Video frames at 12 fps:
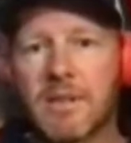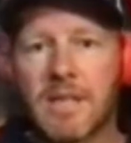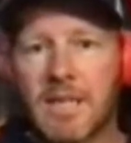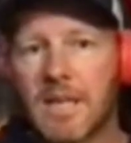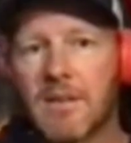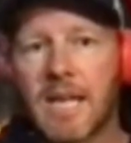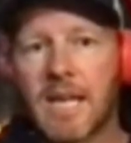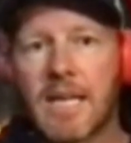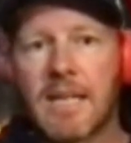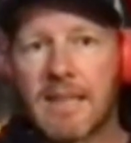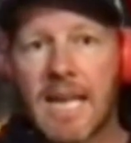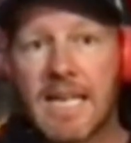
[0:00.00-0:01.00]
You know,
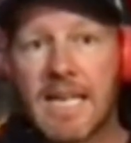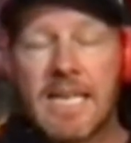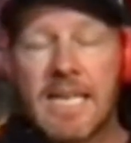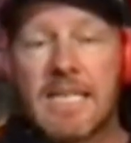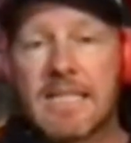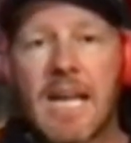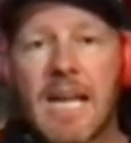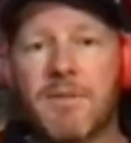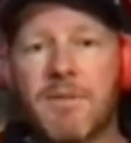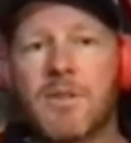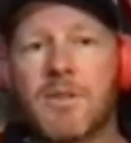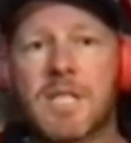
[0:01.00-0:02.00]
they need to have
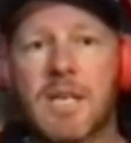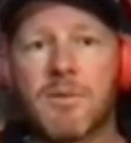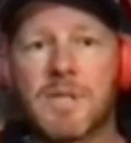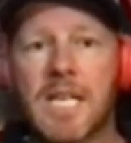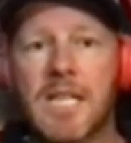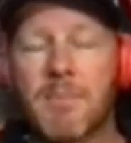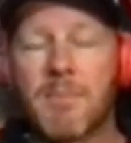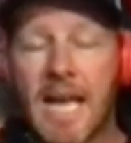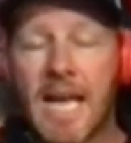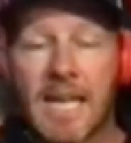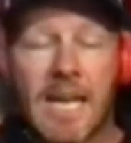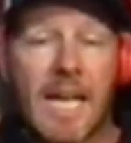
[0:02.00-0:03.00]
those skills in the
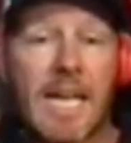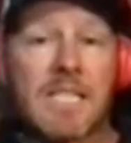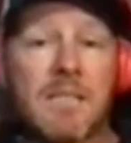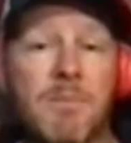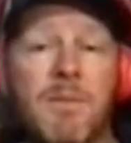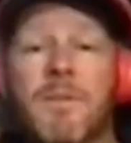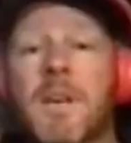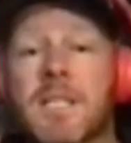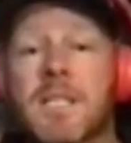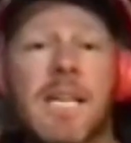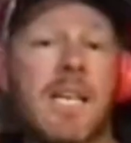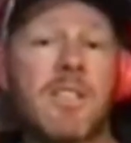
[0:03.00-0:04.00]
bag and it has to be
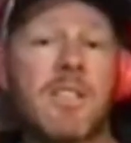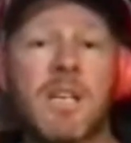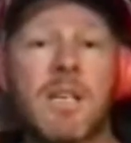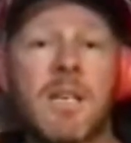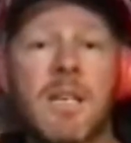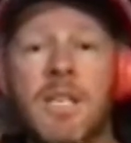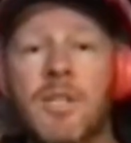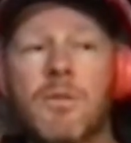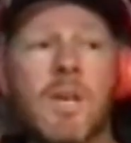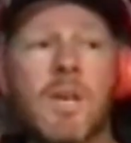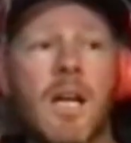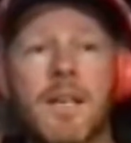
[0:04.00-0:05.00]
first nature. You
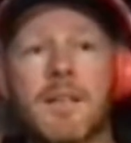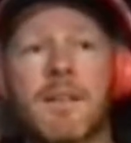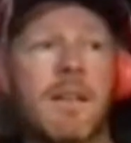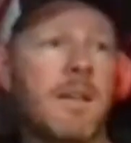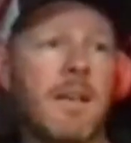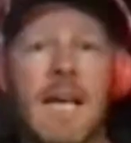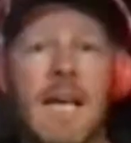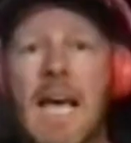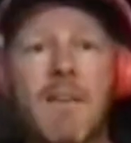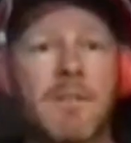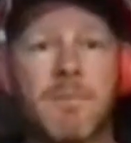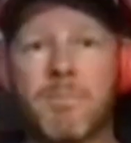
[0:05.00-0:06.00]
can't
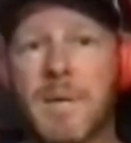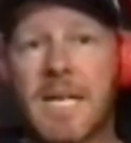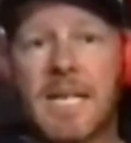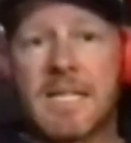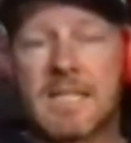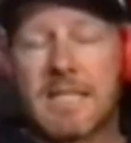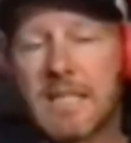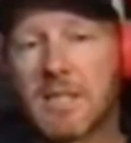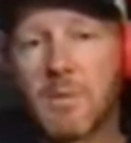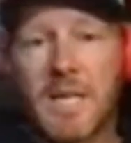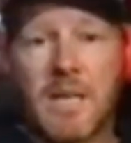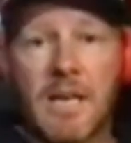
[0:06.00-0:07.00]
have a big instance
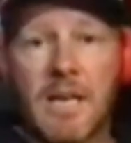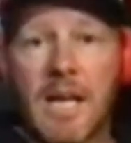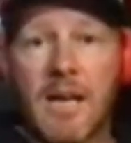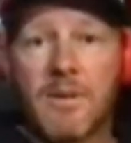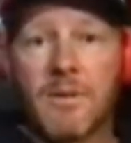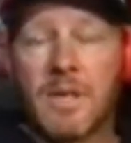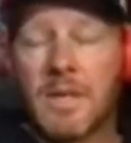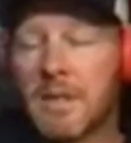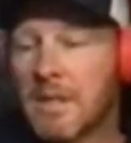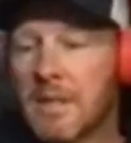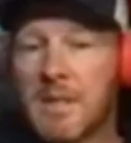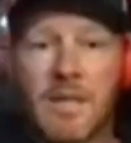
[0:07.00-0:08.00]
when you're low,
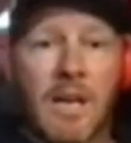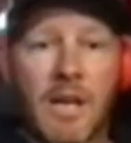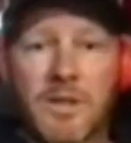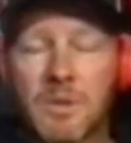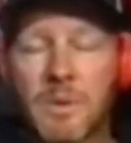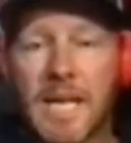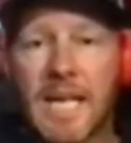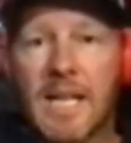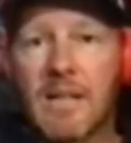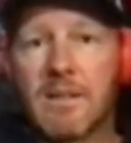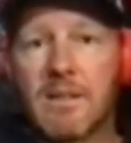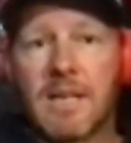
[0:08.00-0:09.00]
close to a
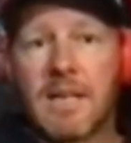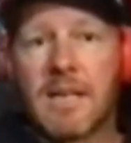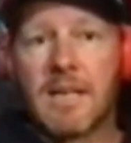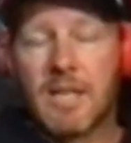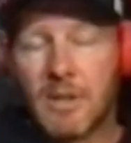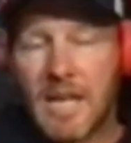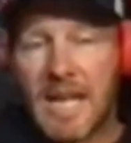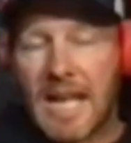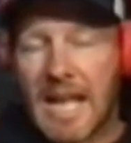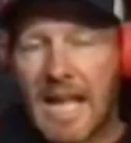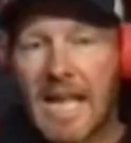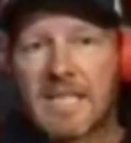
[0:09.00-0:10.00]
hill. It
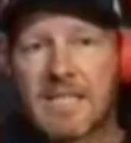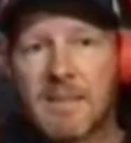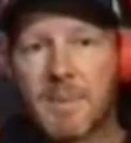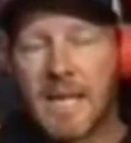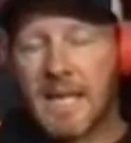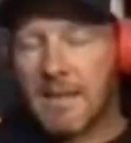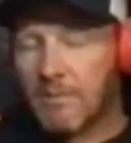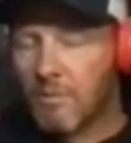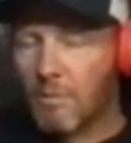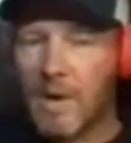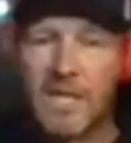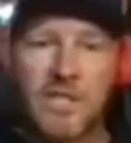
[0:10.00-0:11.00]
has to be
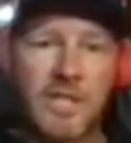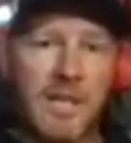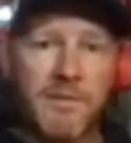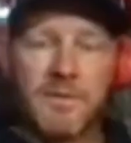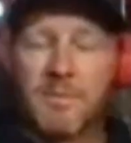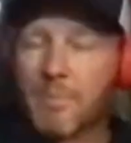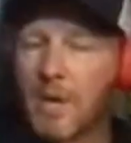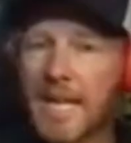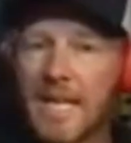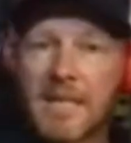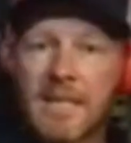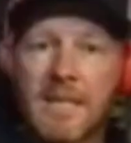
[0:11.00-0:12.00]
weight shift,
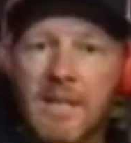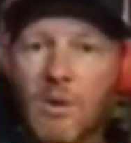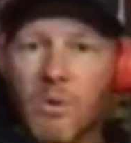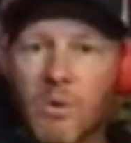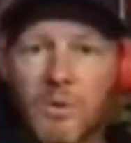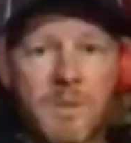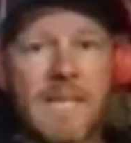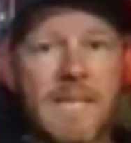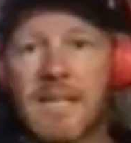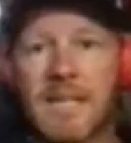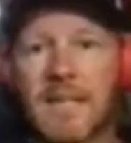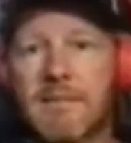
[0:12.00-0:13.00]
brake,
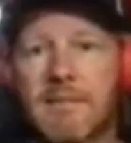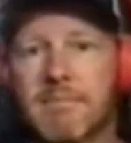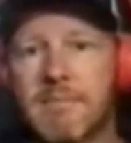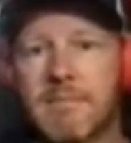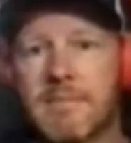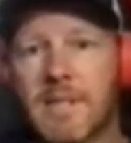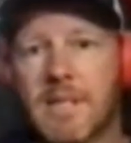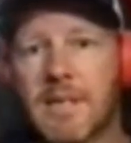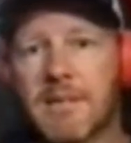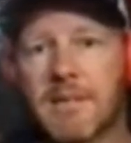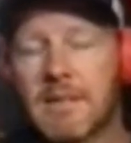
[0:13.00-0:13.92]
automatic, you know?